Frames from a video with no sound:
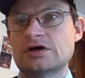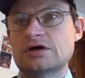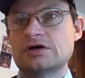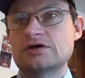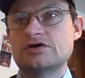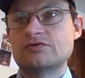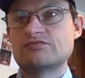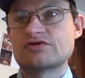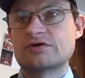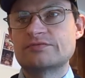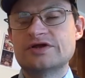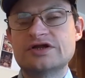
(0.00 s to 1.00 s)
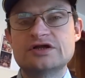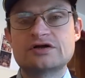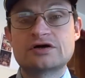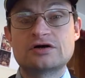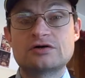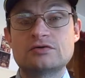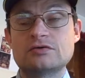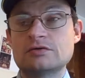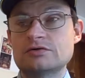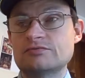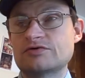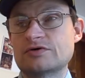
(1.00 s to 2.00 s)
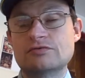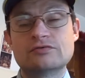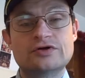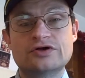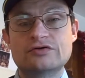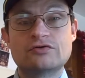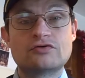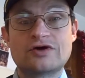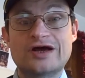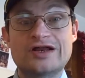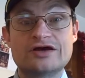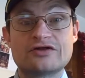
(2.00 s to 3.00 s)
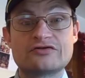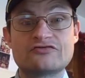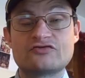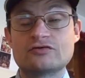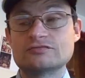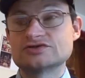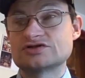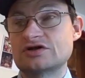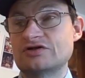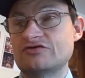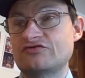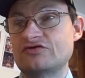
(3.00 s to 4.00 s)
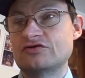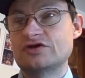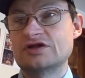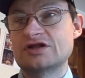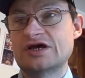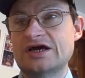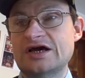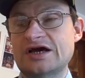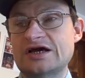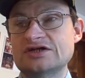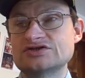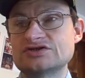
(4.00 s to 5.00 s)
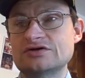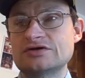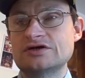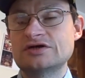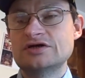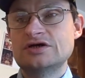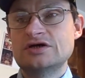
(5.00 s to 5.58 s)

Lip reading: You would probably need coal, or any other form of solid fuel that you can lay your hands on.